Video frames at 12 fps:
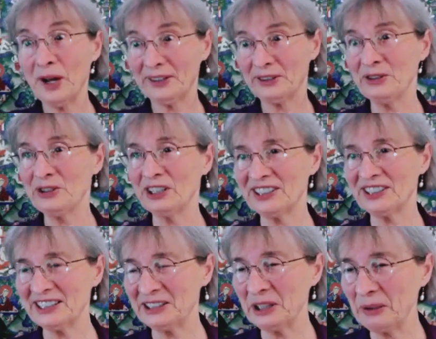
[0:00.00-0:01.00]
You just
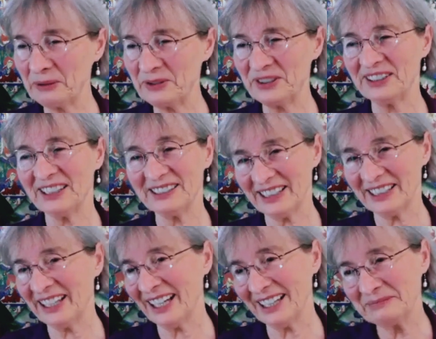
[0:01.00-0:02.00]
said the opposite. I say,
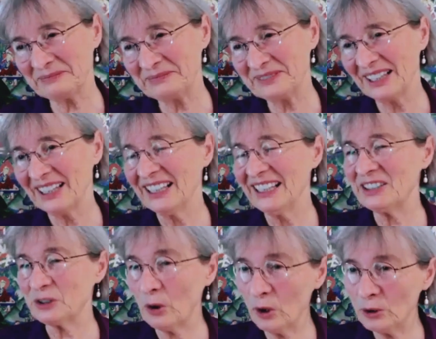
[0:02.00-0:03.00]
yeah,
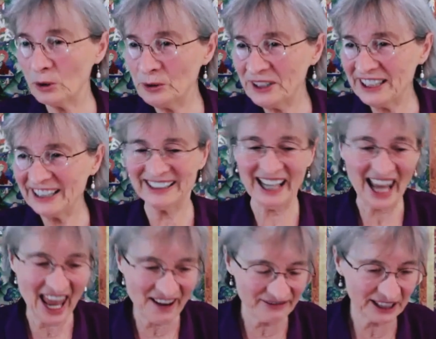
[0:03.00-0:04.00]
it's all unique.
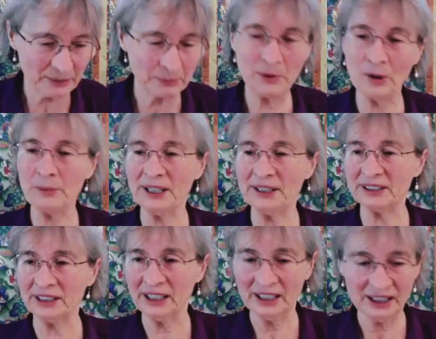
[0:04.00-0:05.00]
Every moment,
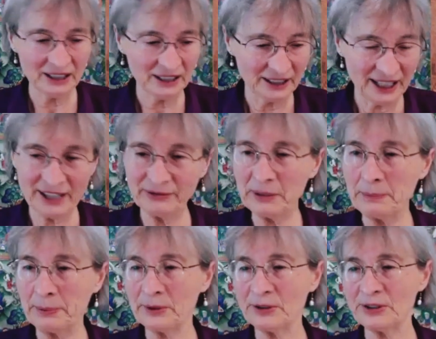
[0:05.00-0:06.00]
every
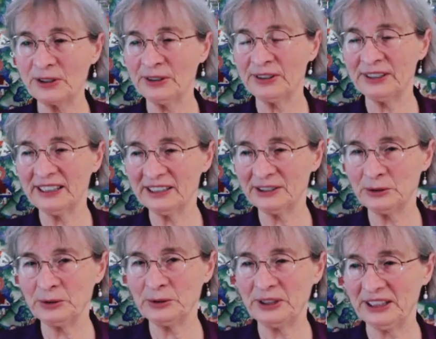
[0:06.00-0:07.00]
person is
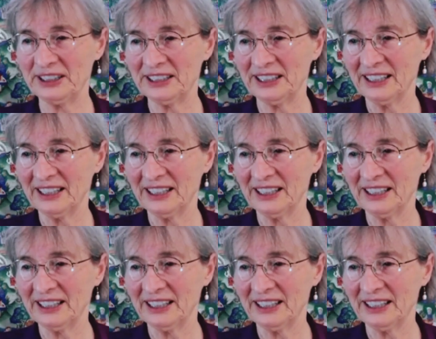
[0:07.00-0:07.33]
unique.